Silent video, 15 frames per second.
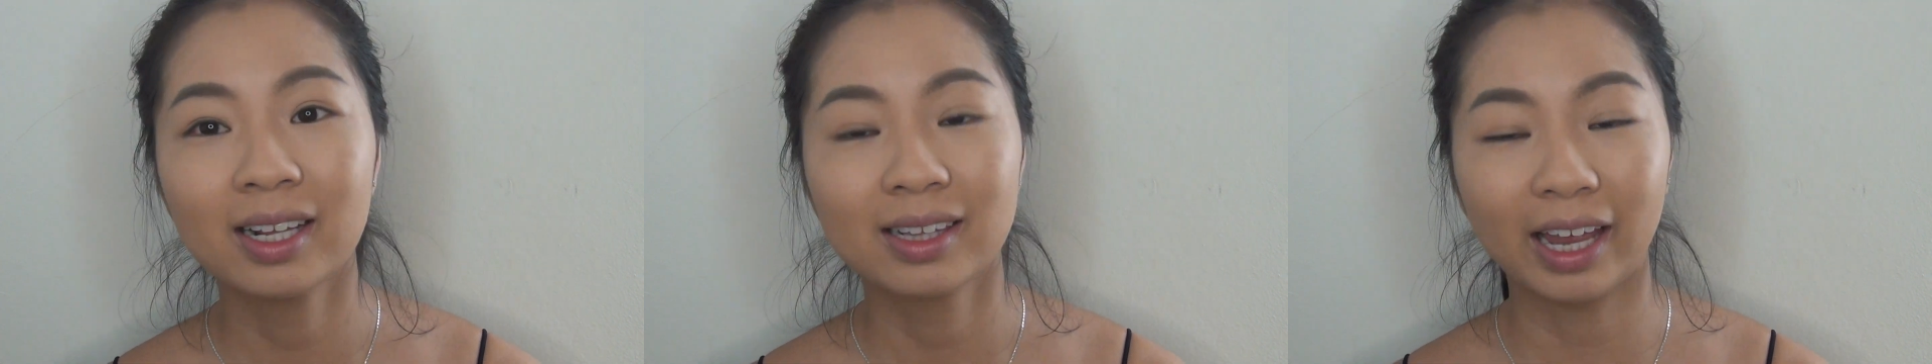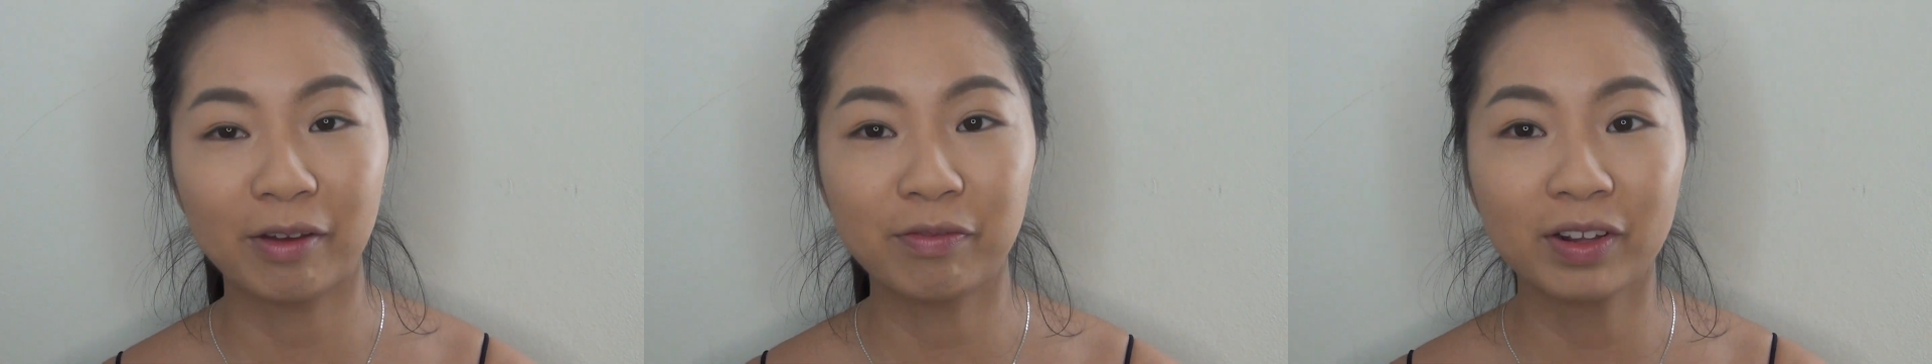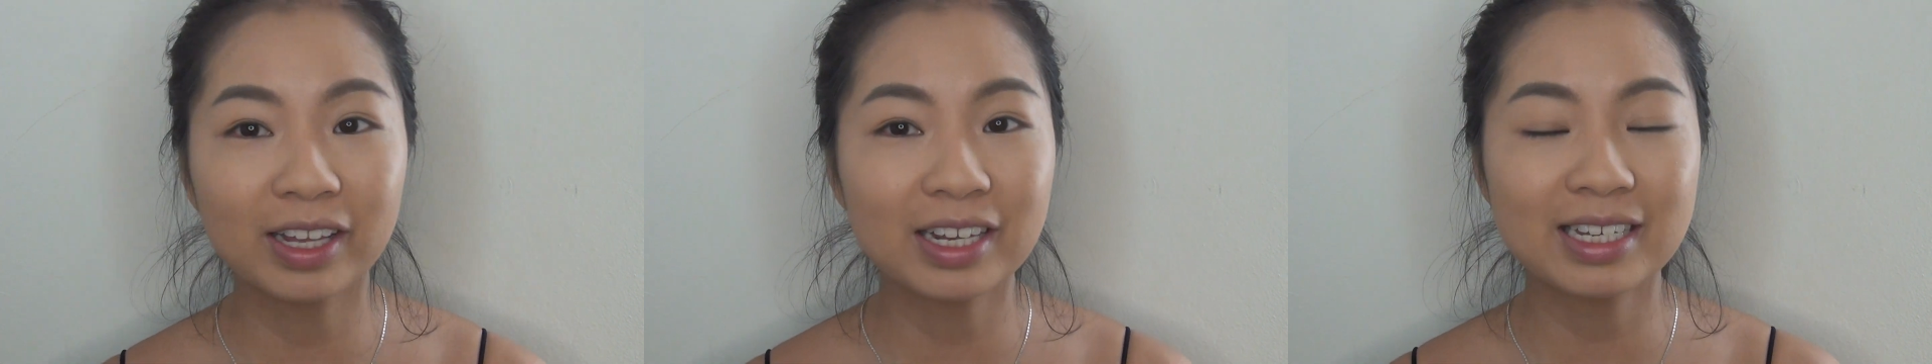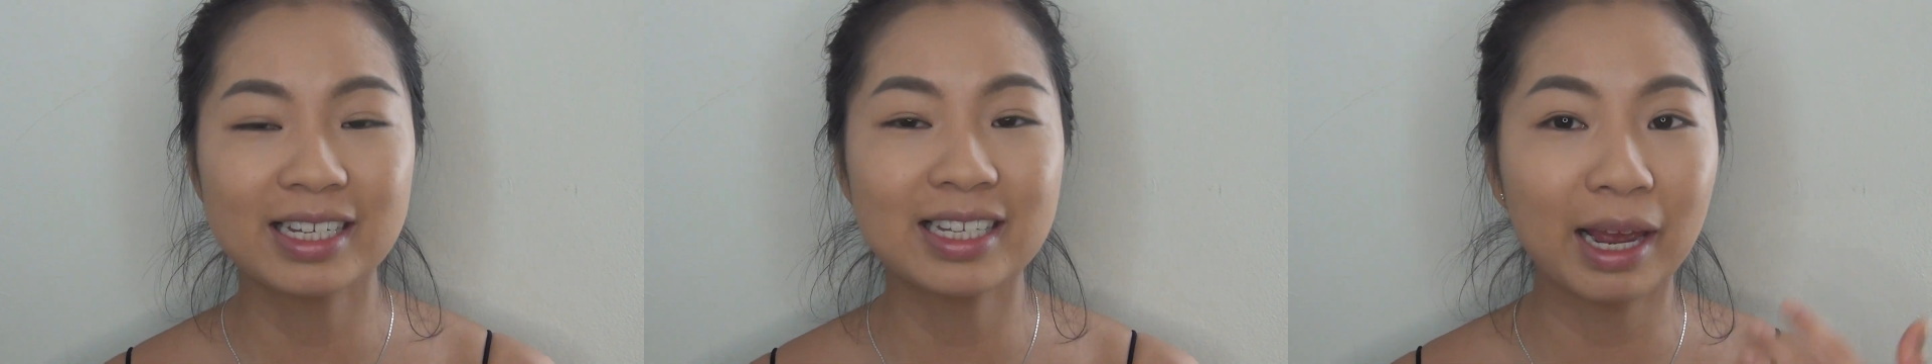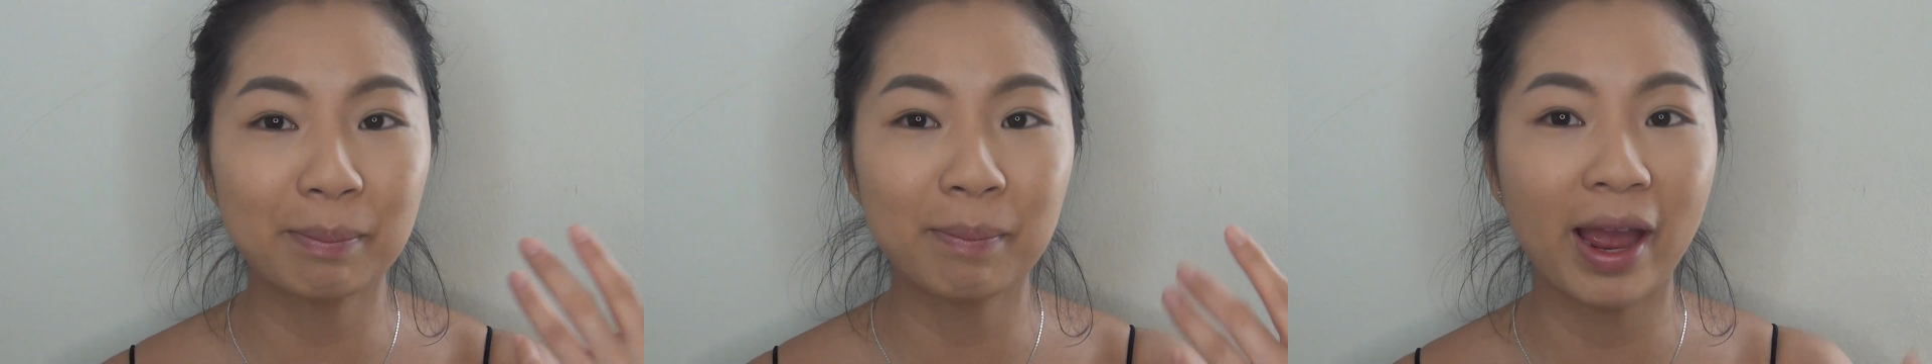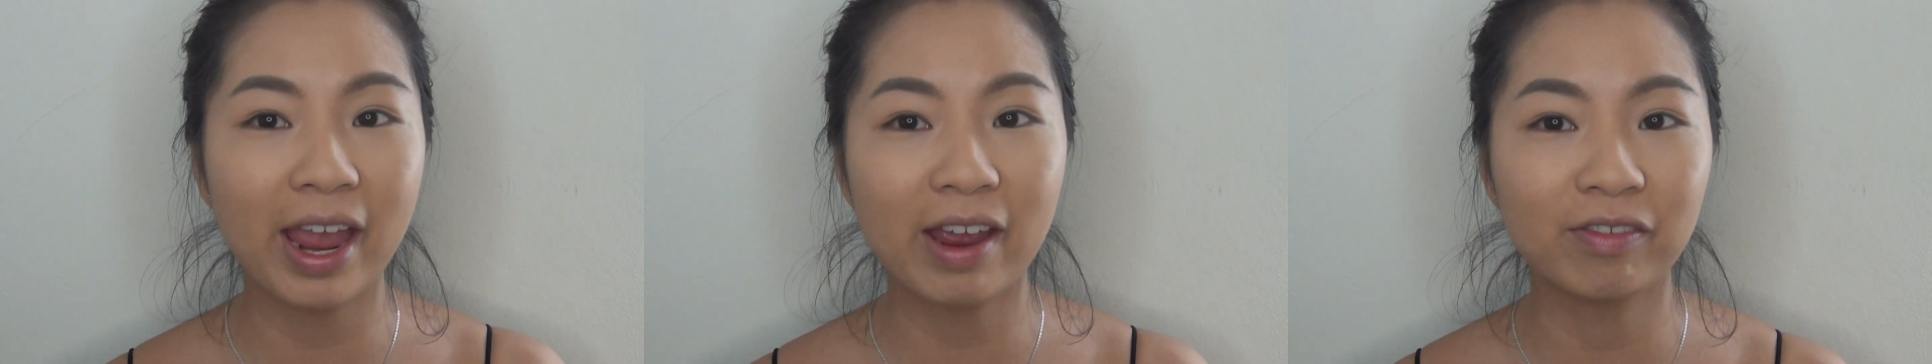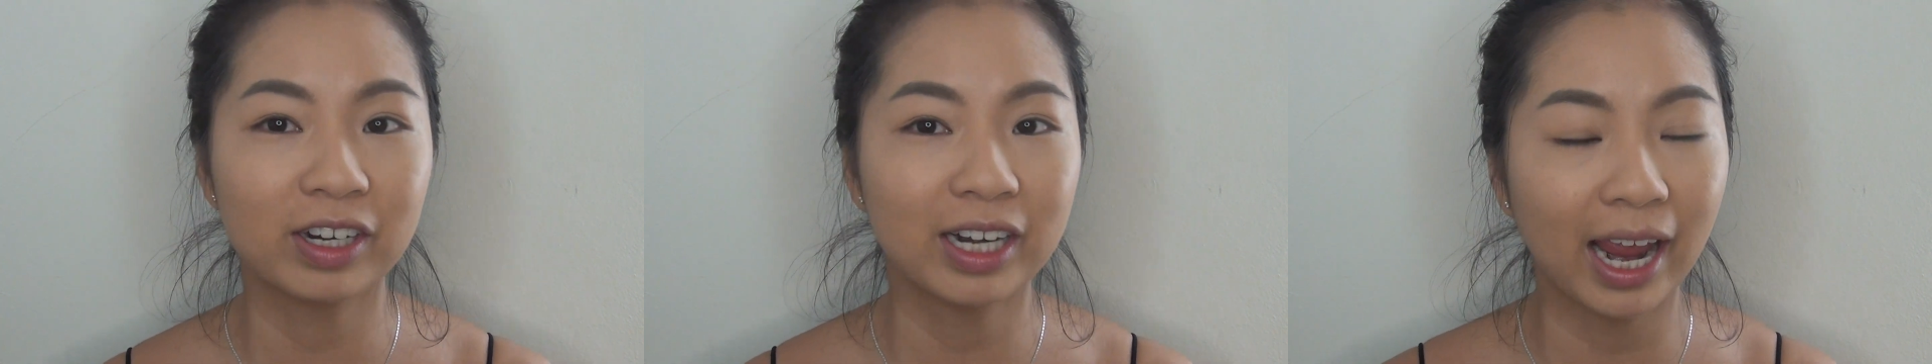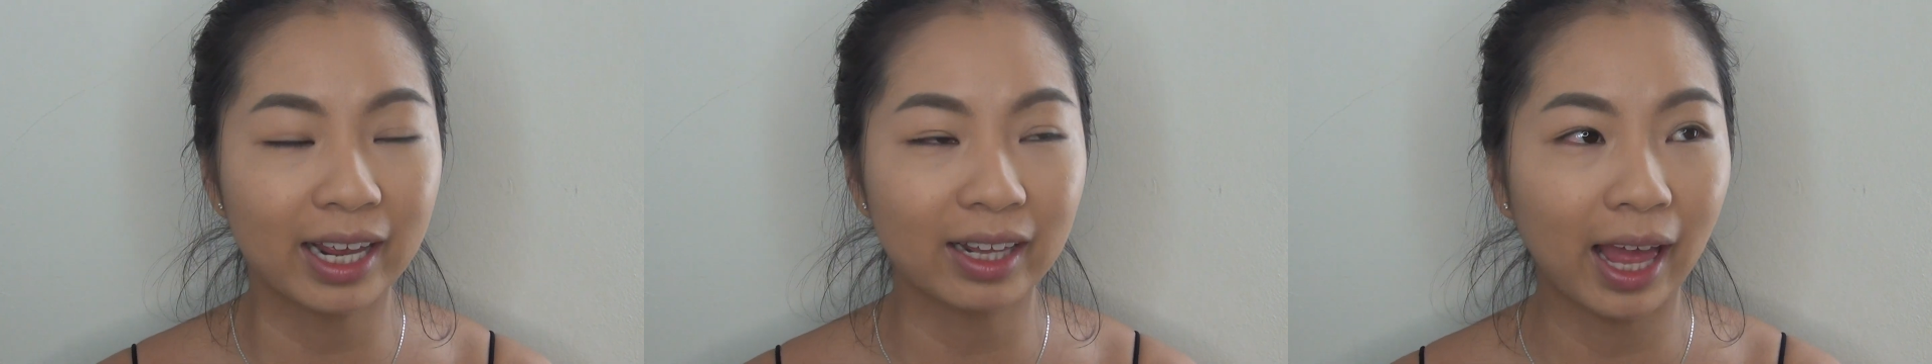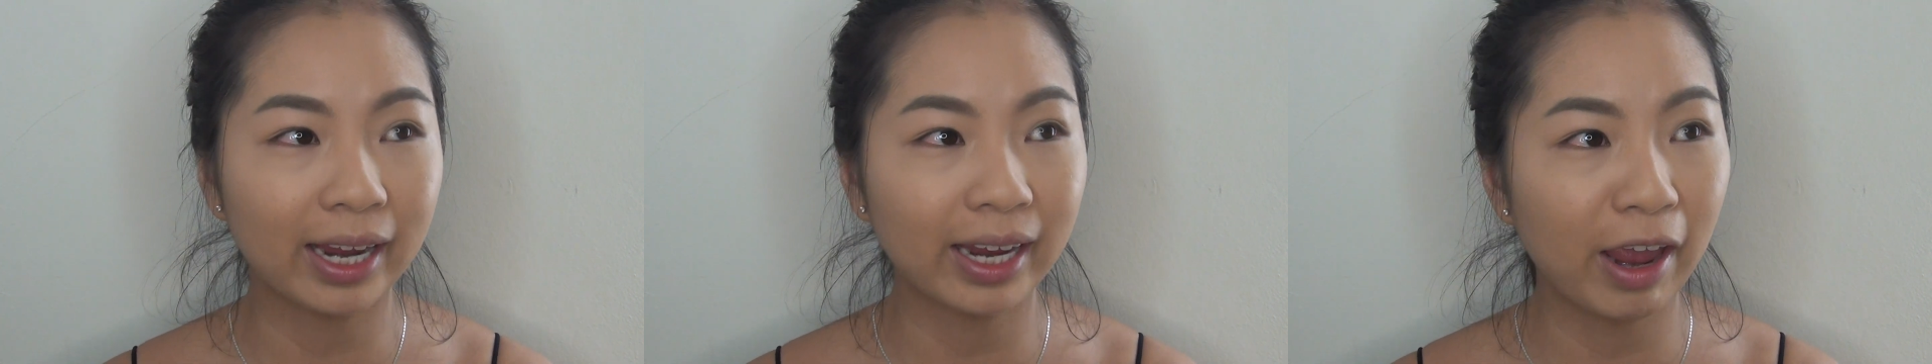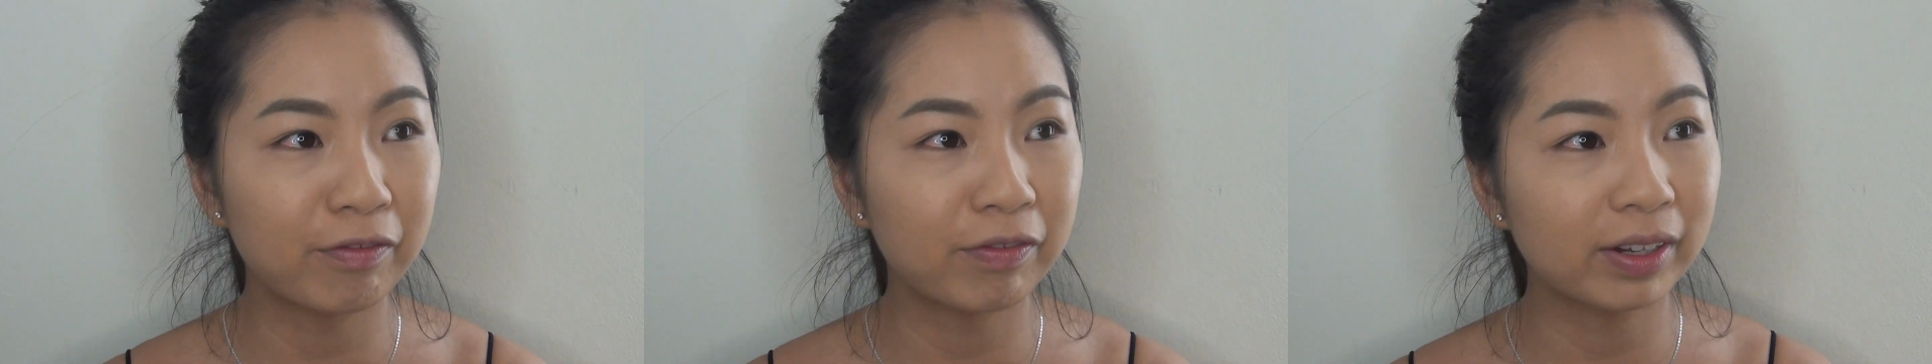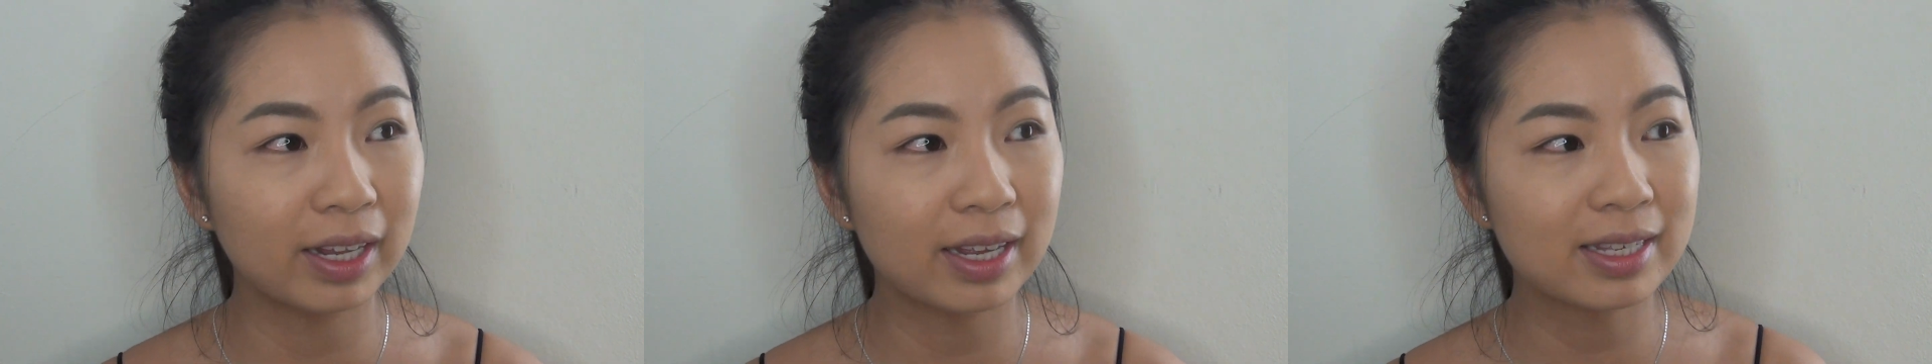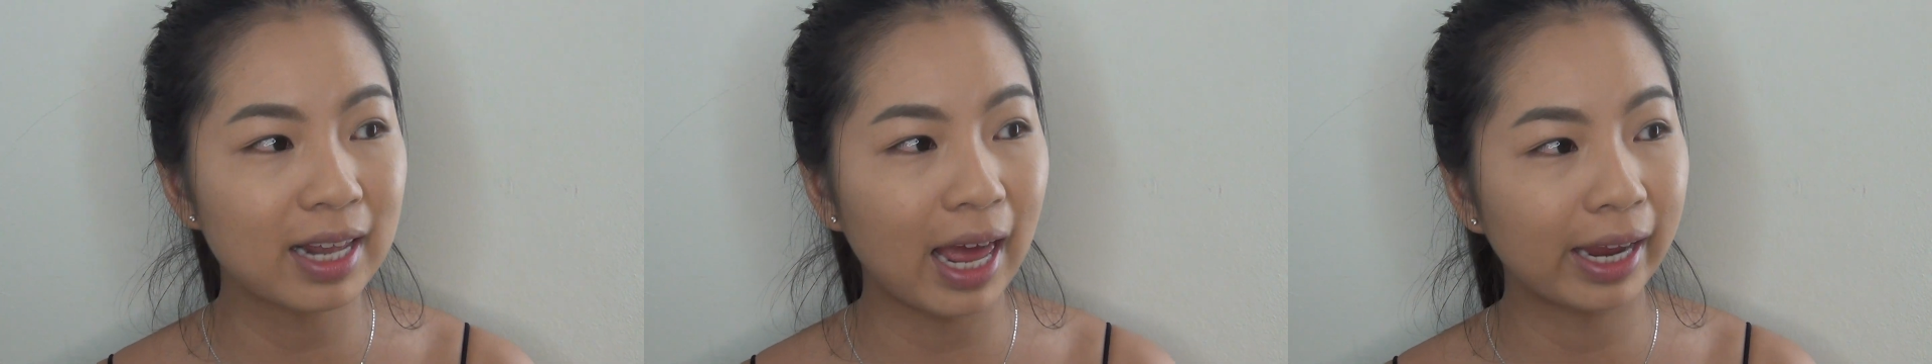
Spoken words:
Like I feel like this is like my everyday, like effortless,